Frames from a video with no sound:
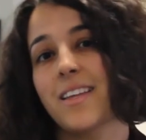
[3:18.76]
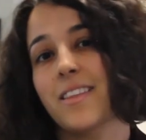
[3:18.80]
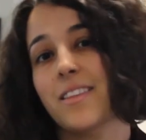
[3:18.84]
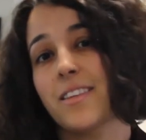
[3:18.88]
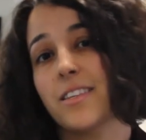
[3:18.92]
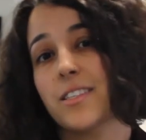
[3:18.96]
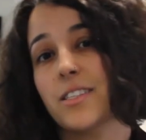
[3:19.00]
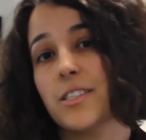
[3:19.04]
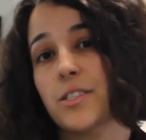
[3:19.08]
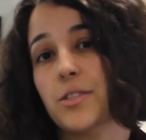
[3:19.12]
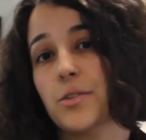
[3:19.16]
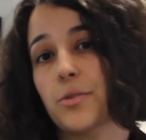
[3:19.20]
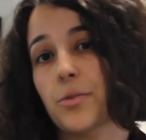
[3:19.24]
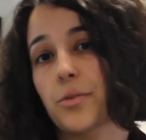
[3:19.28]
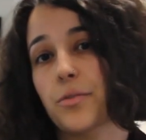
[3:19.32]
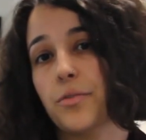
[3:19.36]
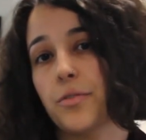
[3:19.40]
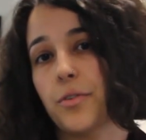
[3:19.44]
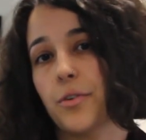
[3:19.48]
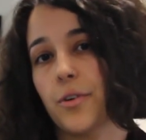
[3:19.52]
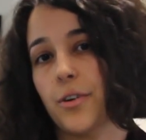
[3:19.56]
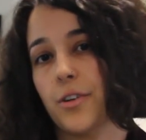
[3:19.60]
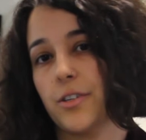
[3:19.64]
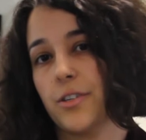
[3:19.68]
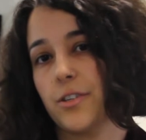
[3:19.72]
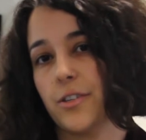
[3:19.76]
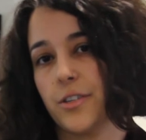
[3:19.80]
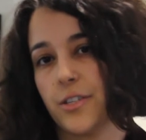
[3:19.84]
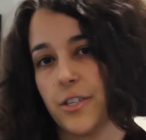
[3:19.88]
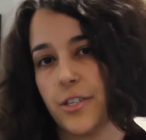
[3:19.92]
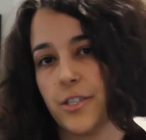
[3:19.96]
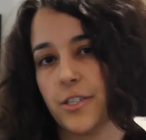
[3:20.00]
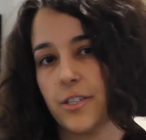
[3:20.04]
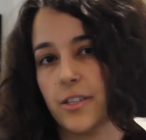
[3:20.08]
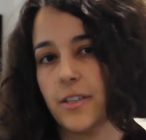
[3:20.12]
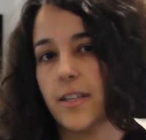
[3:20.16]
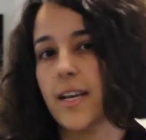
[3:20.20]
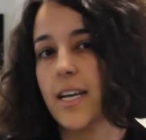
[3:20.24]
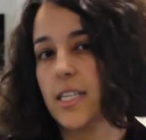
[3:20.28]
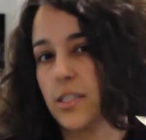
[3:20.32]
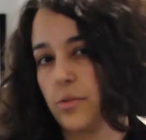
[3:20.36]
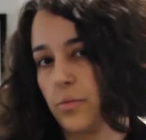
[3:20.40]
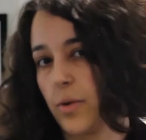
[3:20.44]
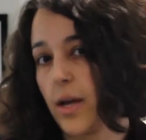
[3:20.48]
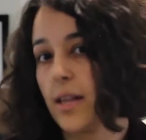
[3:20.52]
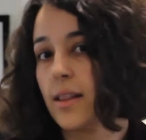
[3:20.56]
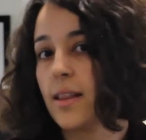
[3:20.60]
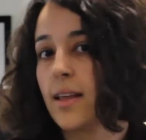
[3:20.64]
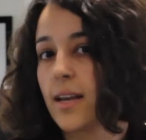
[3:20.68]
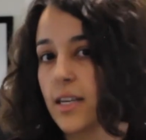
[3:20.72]
This is true for traditional as
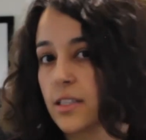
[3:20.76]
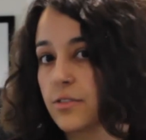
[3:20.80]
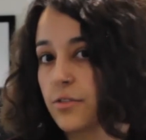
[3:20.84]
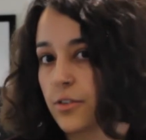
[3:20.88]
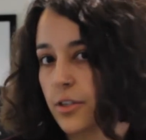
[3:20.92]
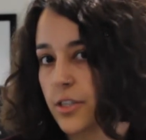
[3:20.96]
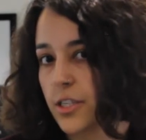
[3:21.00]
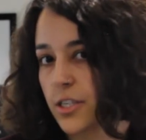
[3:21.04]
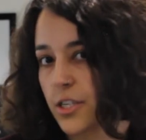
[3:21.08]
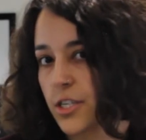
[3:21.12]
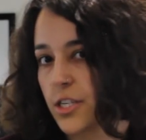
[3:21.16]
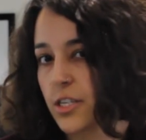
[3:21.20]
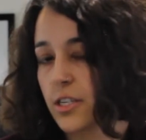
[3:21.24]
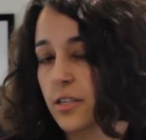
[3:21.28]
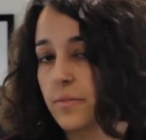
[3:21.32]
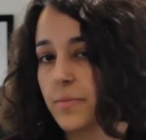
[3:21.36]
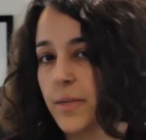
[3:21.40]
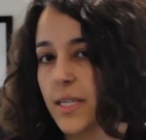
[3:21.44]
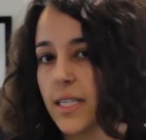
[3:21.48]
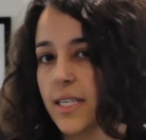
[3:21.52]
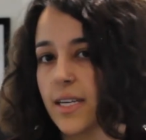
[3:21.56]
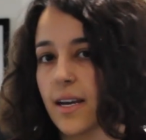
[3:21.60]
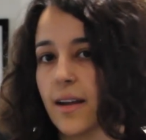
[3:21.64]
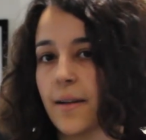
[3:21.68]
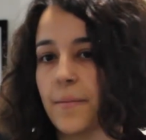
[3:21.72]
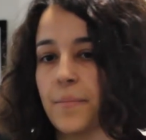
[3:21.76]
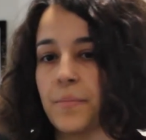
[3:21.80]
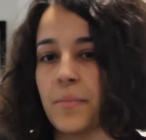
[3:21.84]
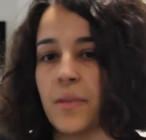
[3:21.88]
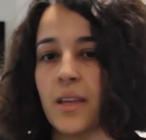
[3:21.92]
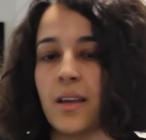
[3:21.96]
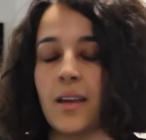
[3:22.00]
well as for digital media,